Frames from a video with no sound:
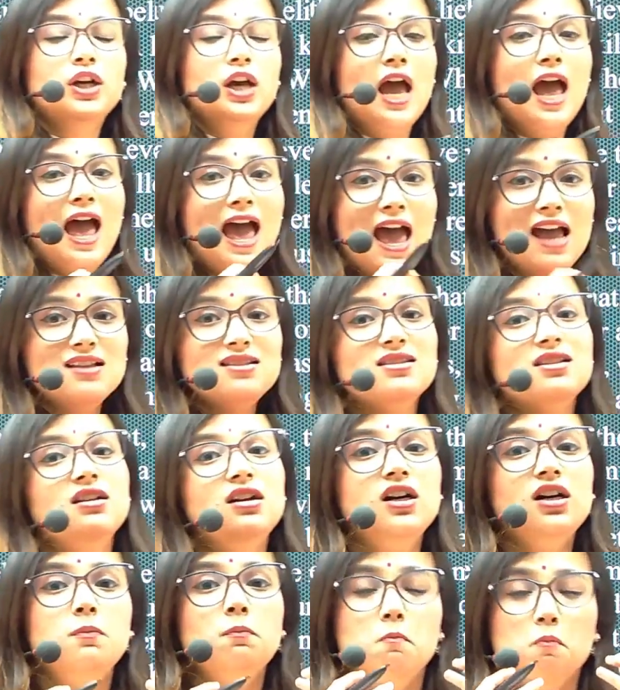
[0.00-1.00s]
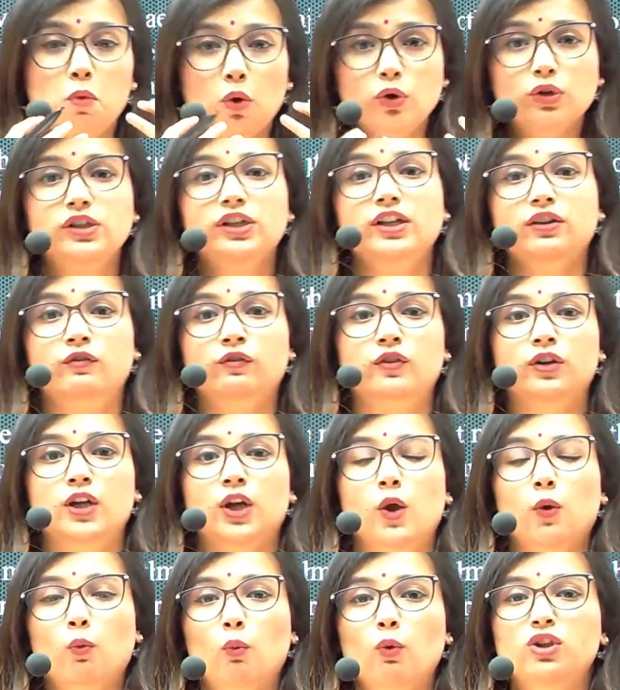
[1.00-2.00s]
has a motive
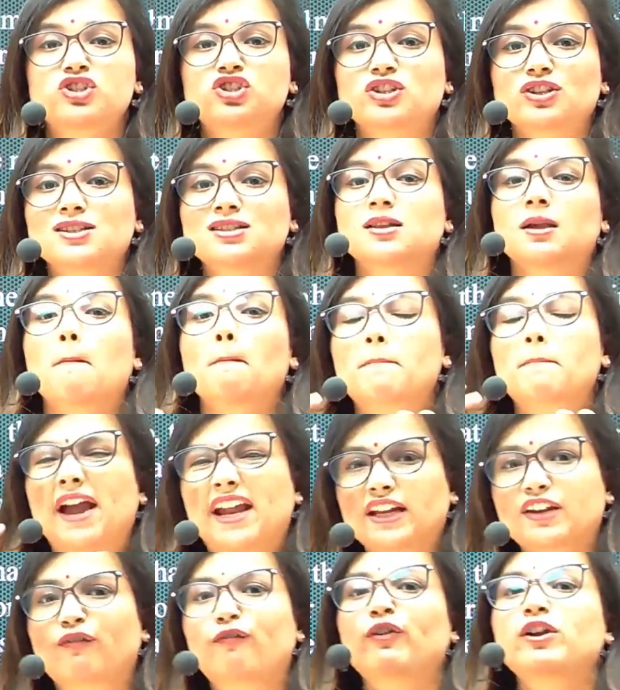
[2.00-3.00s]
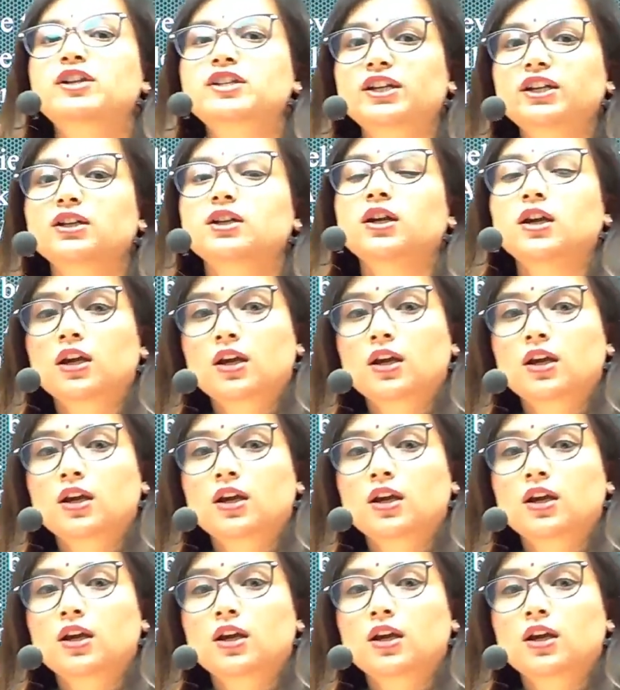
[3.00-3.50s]
which is benefiting